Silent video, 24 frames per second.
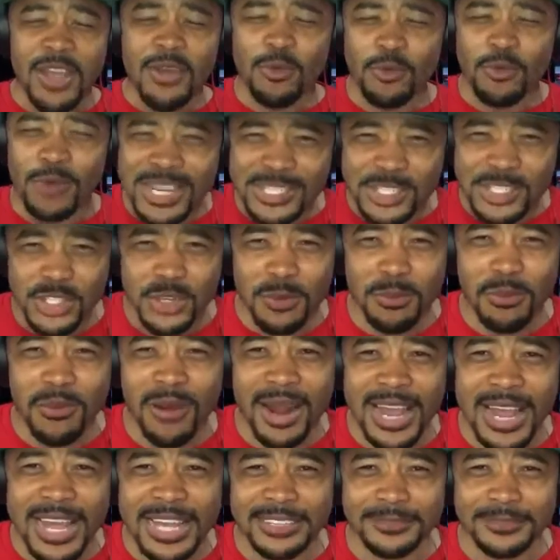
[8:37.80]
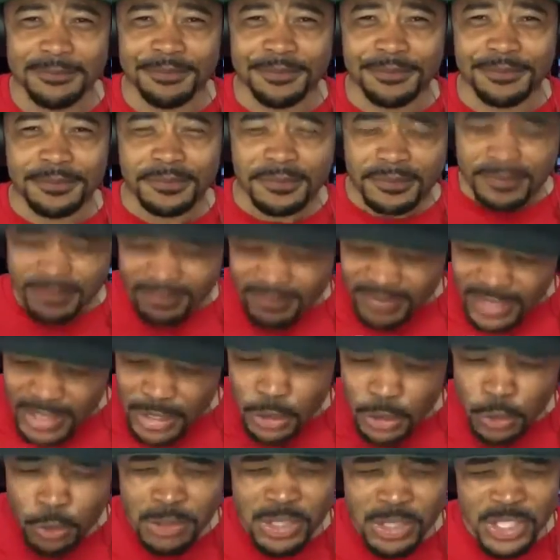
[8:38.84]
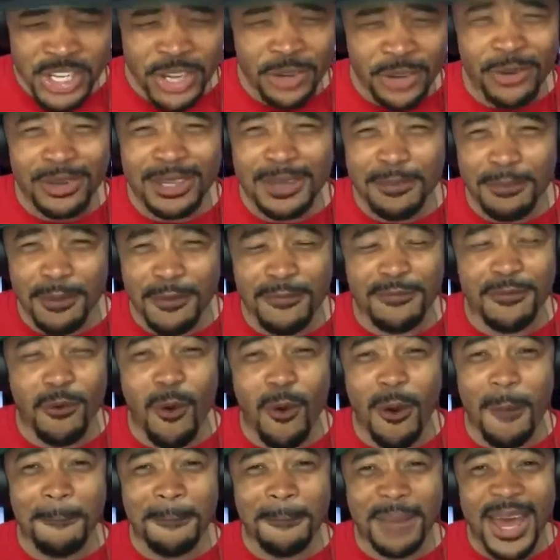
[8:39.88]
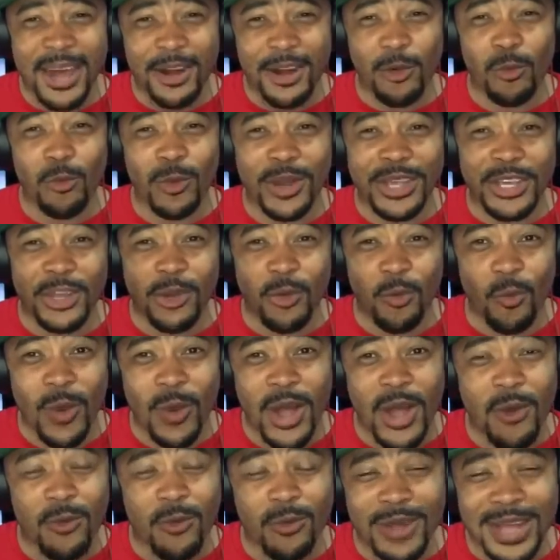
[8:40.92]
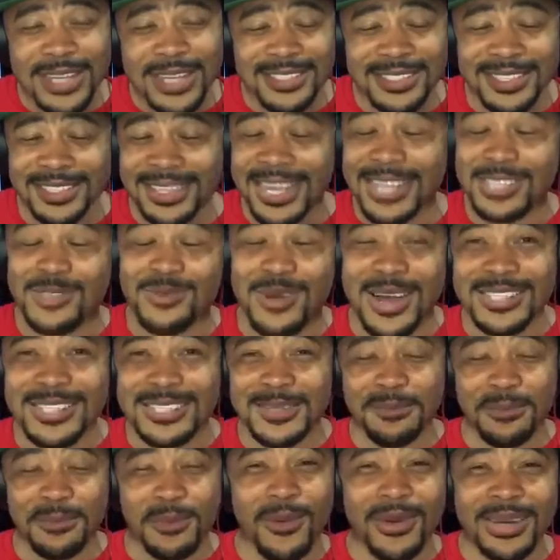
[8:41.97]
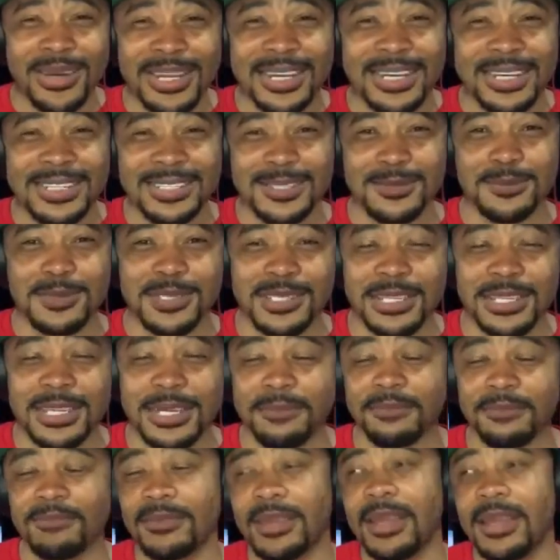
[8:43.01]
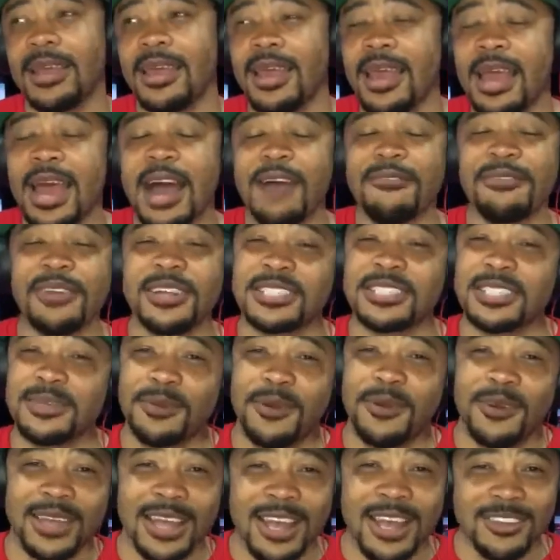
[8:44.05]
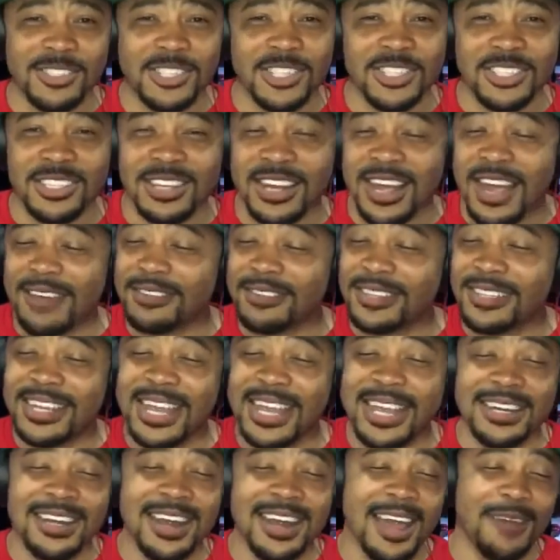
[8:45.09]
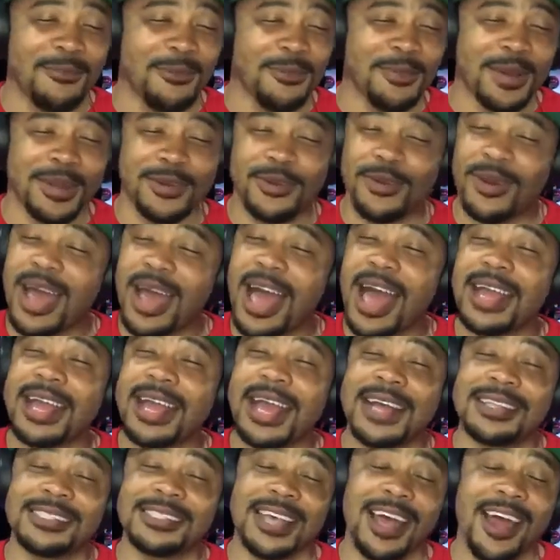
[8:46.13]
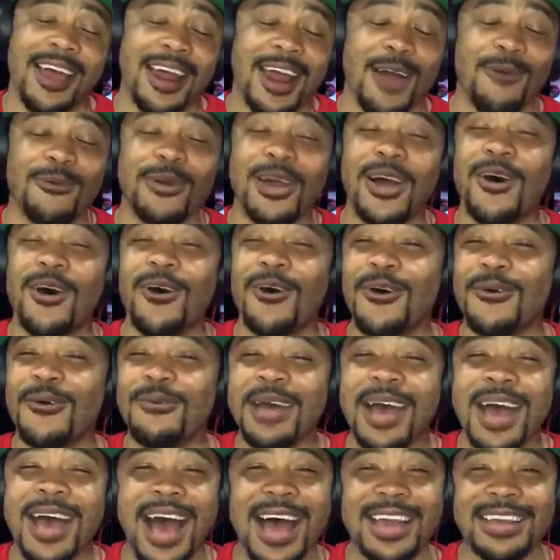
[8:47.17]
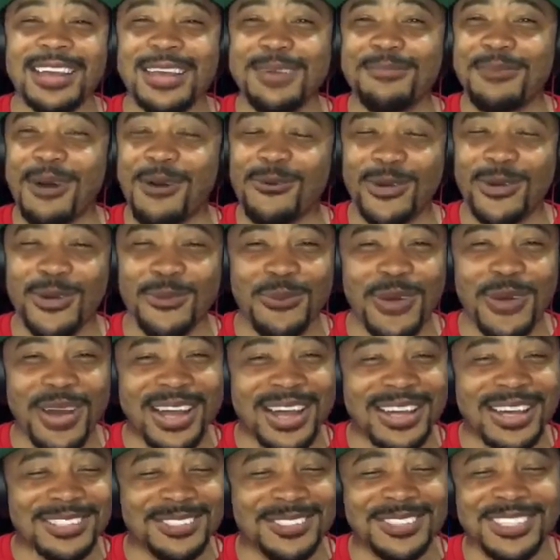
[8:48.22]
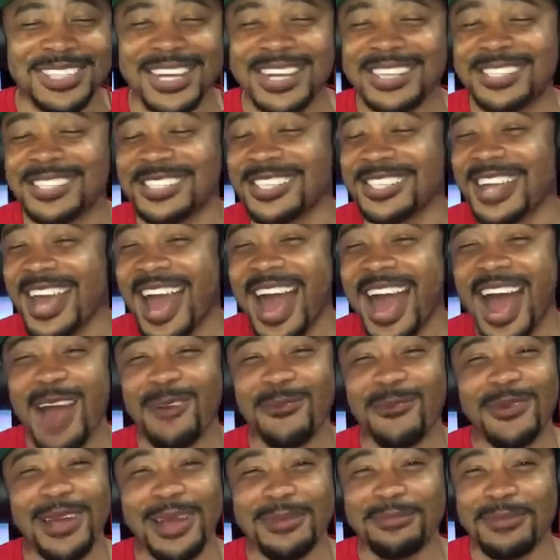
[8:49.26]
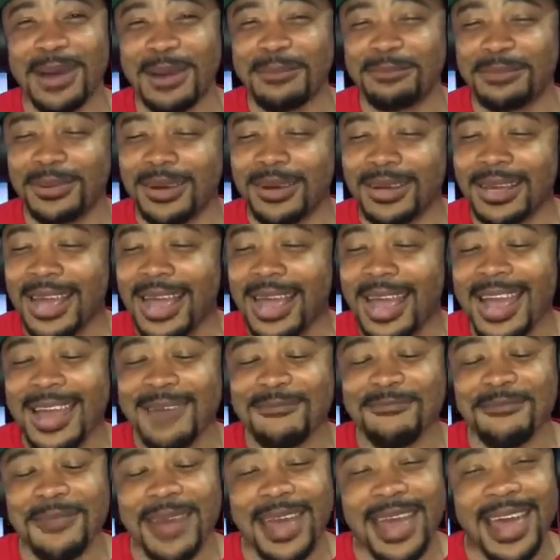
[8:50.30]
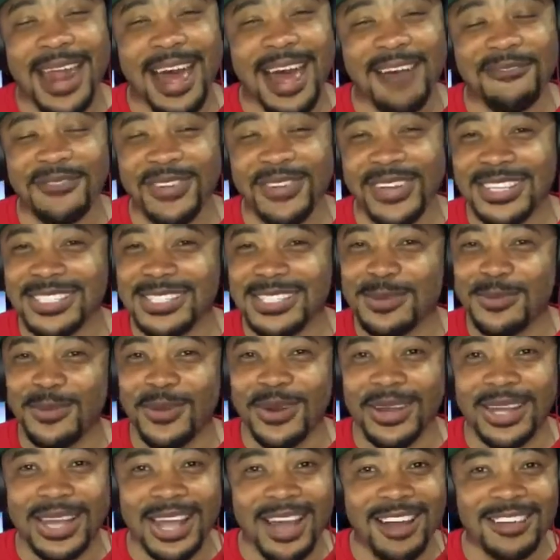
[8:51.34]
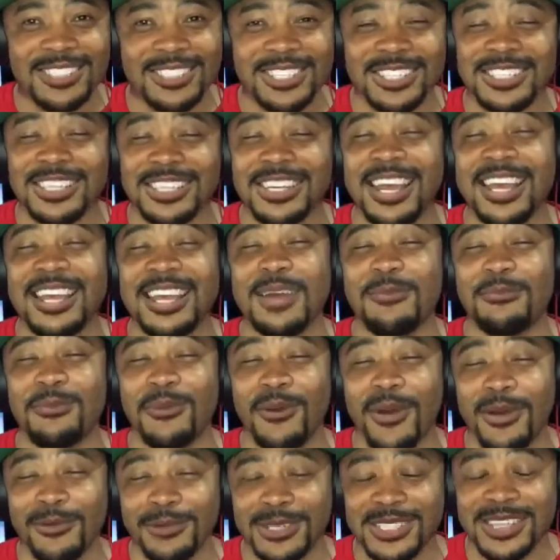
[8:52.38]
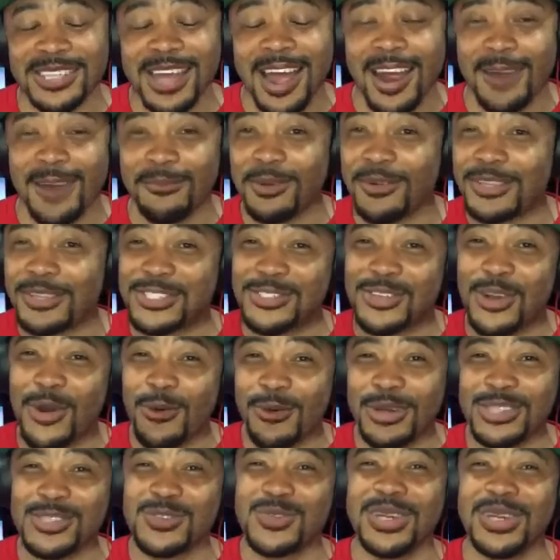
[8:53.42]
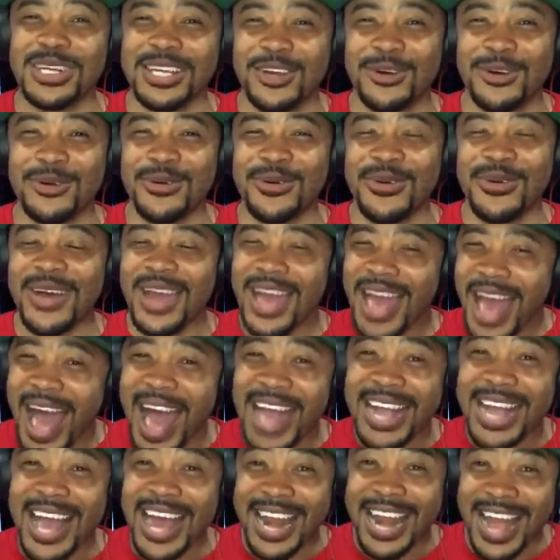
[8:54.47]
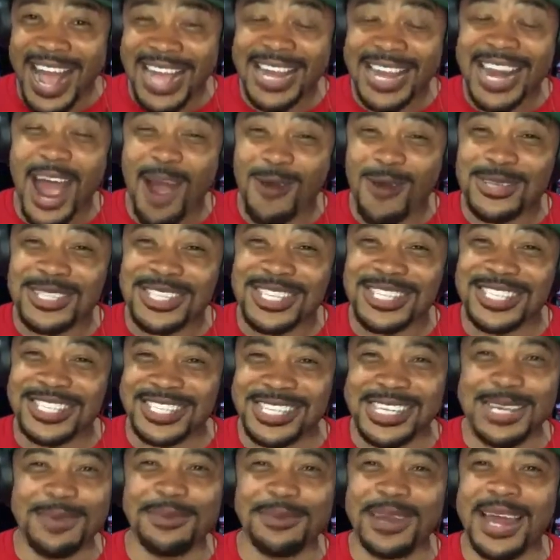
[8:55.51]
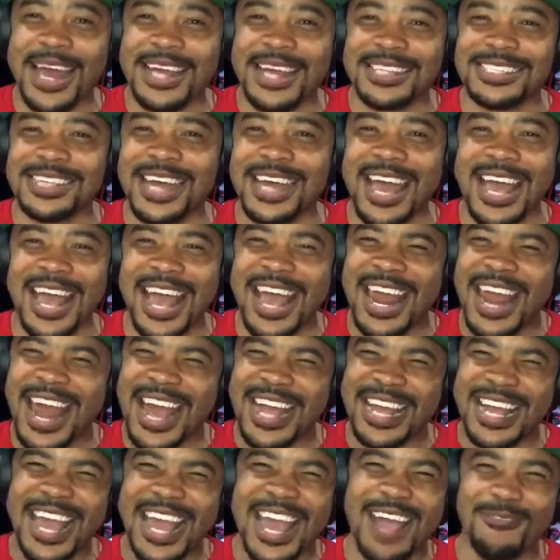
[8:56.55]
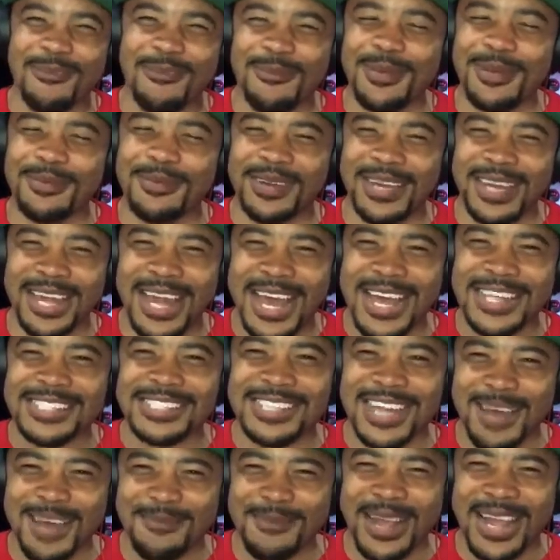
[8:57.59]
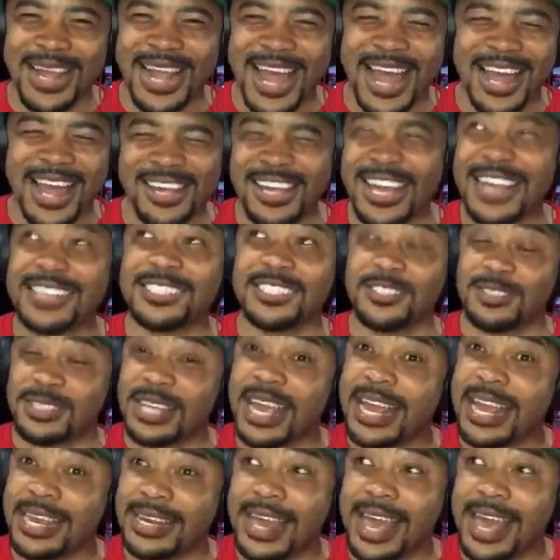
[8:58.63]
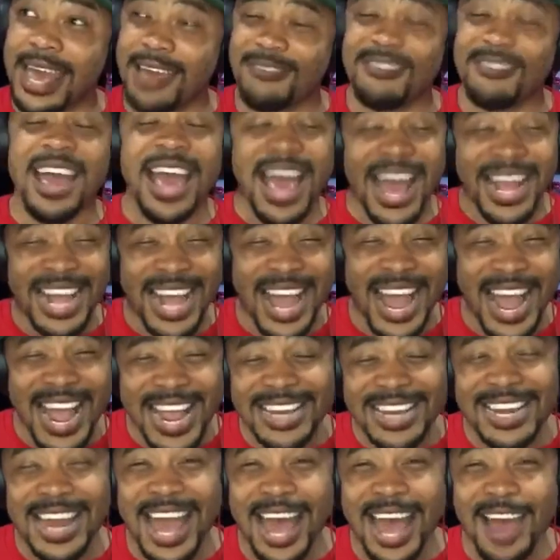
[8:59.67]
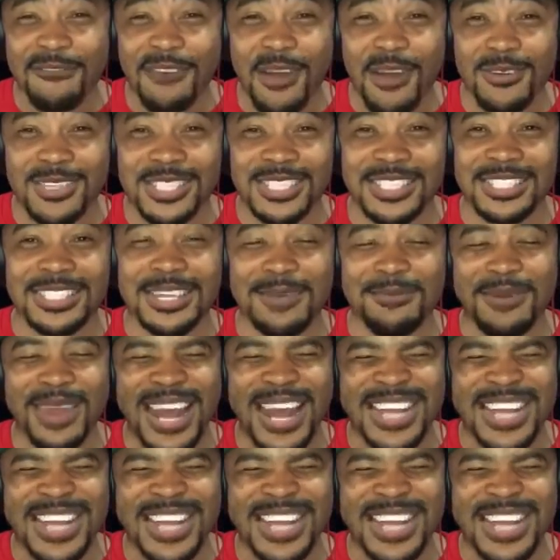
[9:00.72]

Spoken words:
Rest your brain. You generally perform better when you're well rested. That's why it's important to get some sleep. I fell asleep on the couch yesterday. After date night with my daughter, I got tired. I went home. I did my one-on-one consultations. I read my book. And man, I fell asleep on the couch yesterday. Your boy was tired. But you know what's really cool? I got 8 hours of sleep last night. And I can't remember the last time I got... Actually, it was 8.5. I got 8.5 hours of sleep.